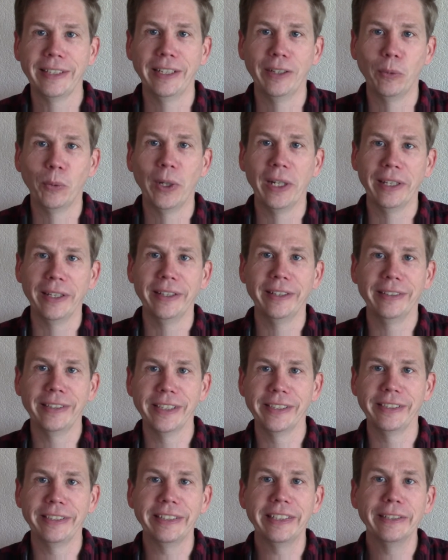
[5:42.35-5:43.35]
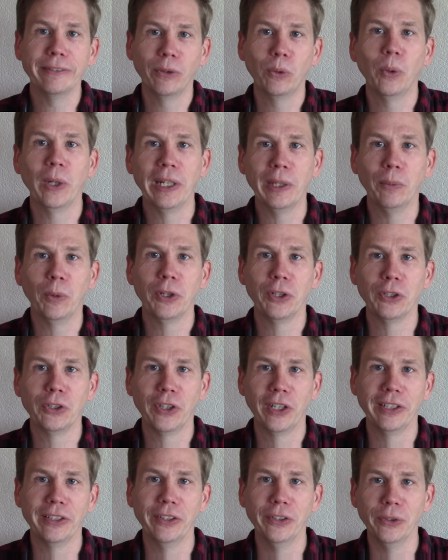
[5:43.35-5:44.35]
in a way that doesn't give away what you're
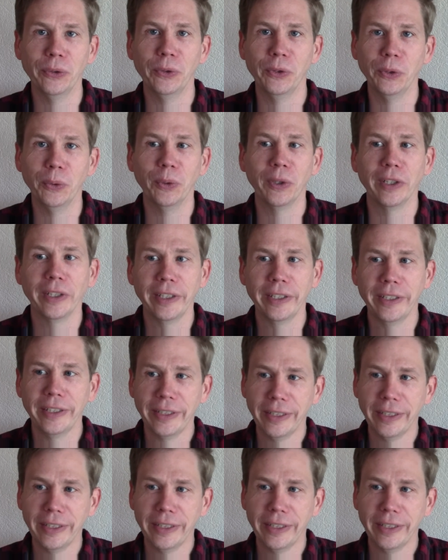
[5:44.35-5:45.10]
trying to do too early.